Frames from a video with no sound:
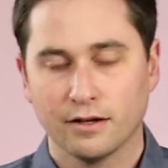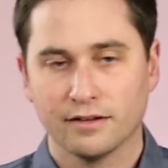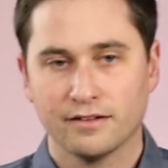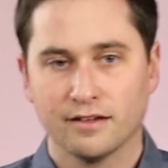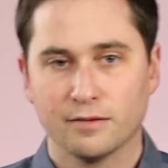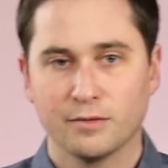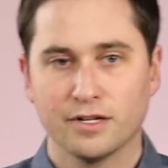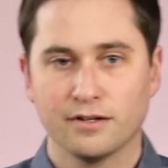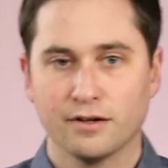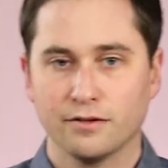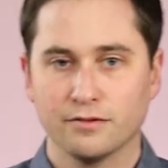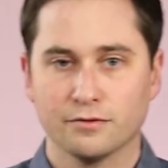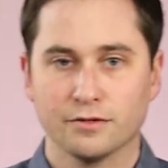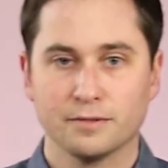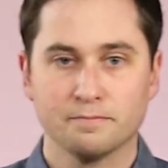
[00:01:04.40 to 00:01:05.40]
and not to commit
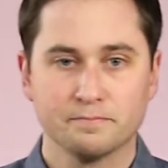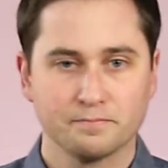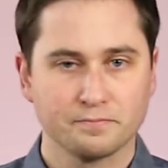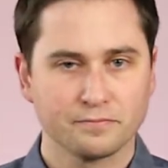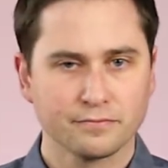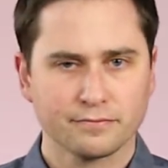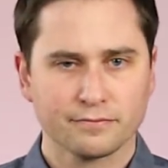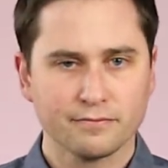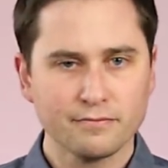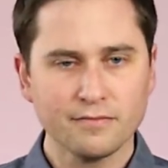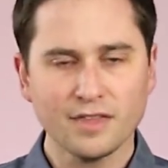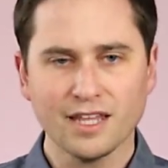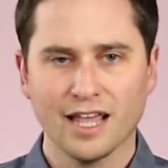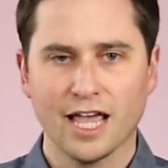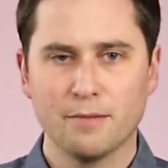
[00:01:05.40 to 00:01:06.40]
adultery.
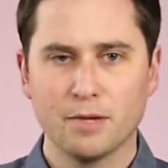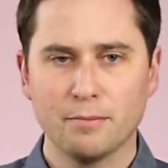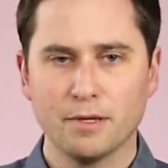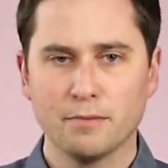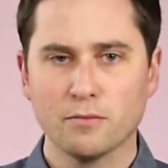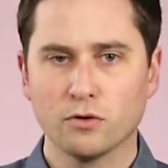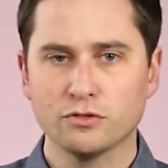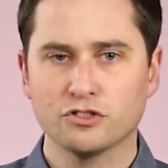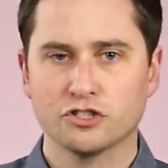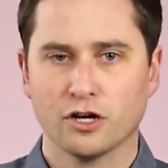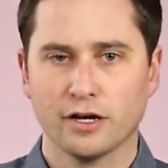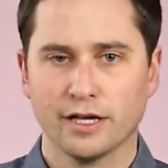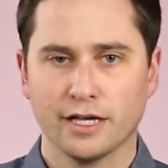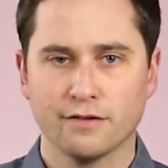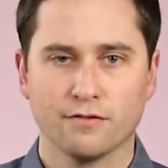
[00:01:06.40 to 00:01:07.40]
And maybe most
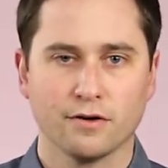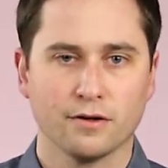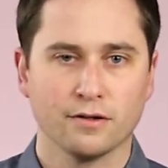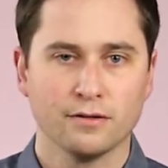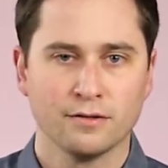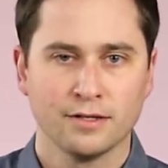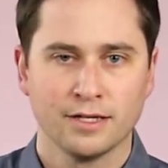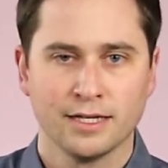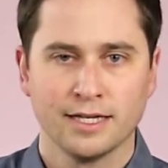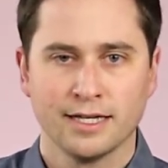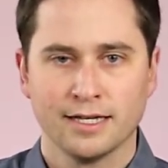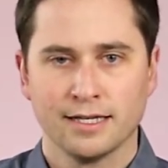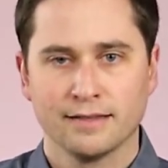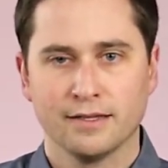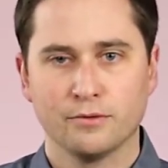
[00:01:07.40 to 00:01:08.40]
shocking of all,
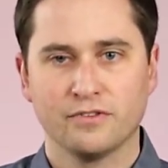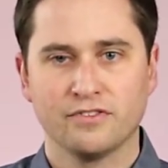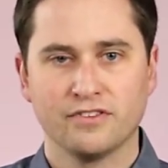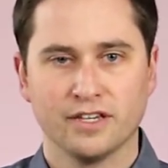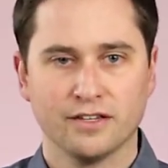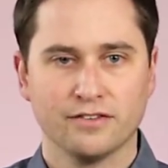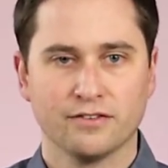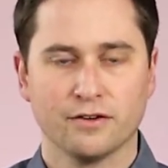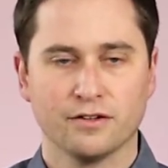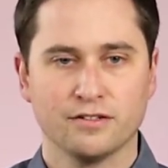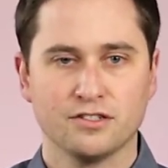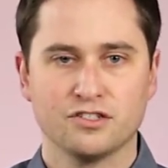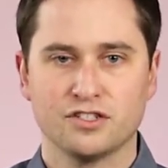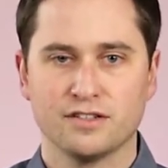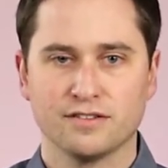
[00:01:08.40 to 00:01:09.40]
they would sing a song
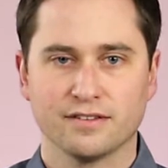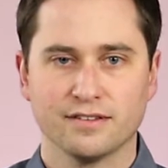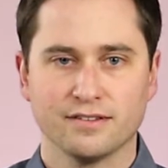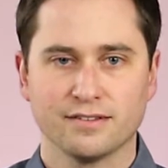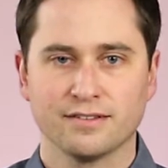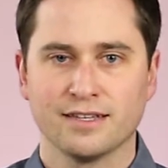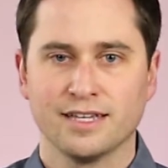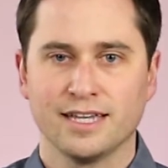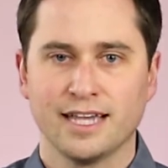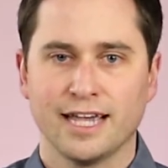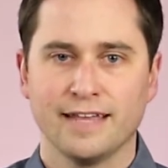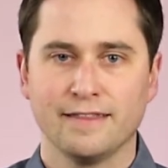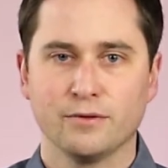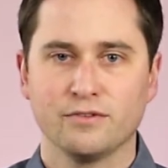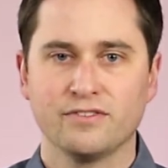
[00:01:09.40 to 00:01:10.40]
to Jesus,
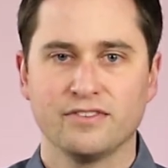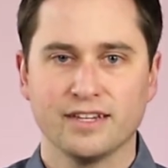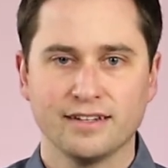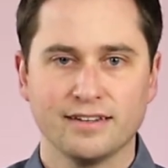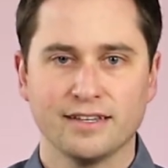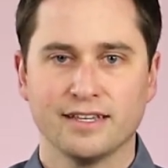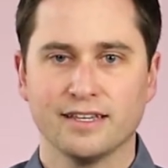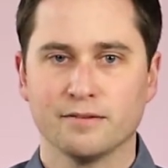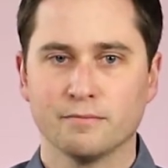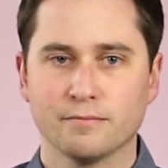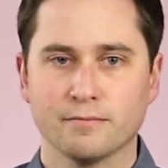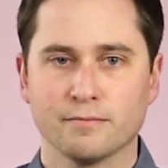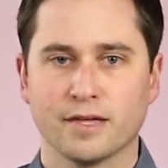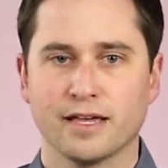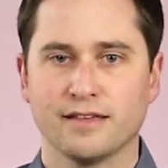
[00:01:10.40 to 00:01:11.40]
and they would sing to
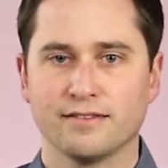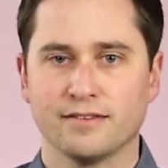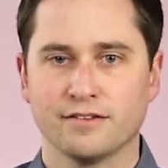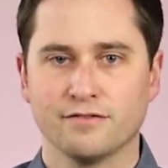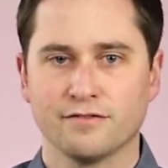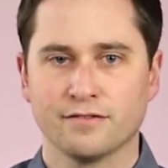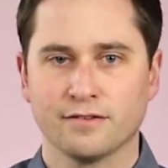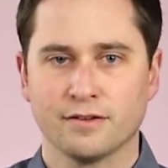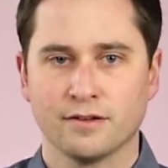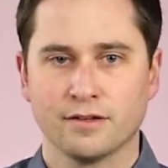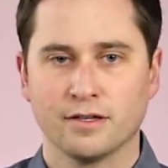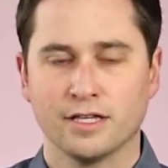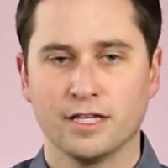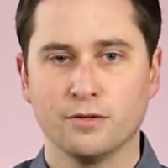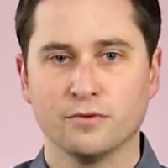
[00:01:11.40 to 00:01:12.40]
him as if
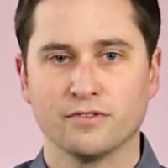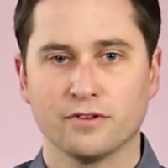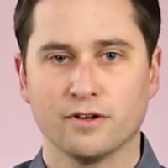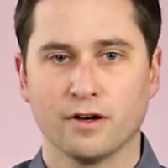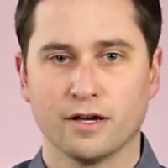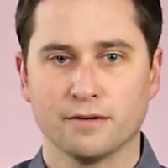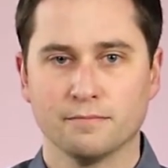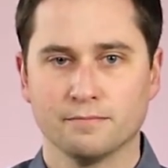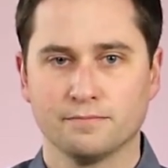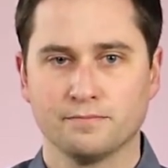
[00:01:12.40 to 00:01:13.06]
he was a god.